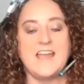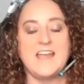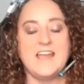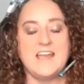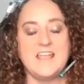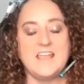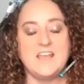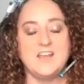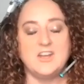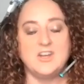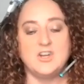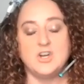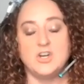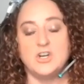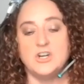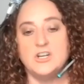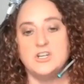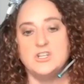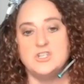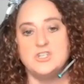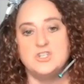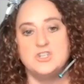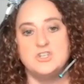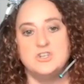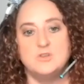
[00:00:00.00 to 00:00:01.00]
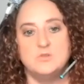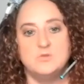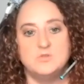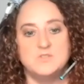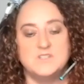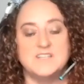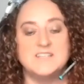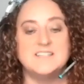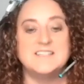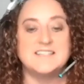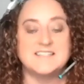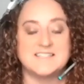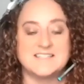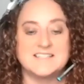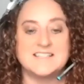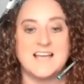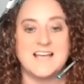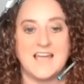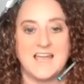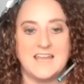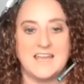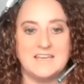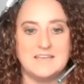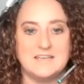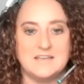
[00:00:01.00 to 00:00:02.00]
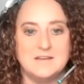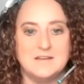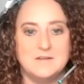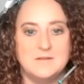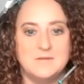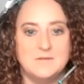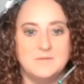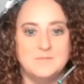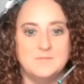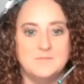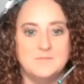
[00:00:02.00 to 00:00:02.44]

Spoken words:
And I encouraged you to decide,